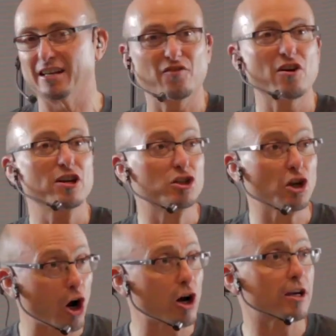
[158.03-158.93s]
It's very
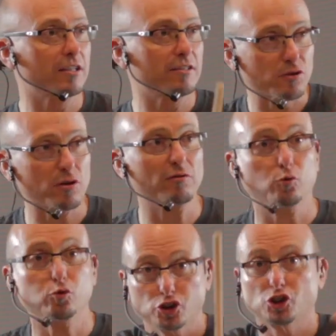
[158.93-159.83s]
dark and sort of
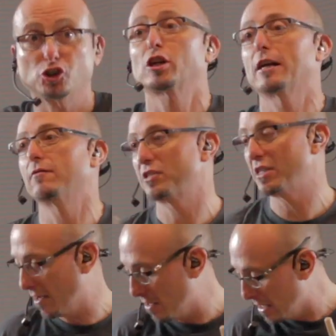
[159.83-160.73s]
whoosh kind of a
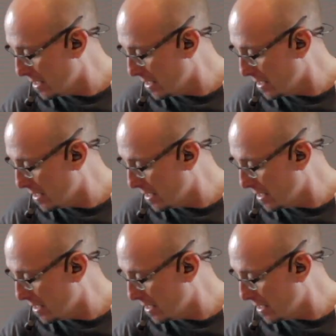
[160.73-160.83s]
sound.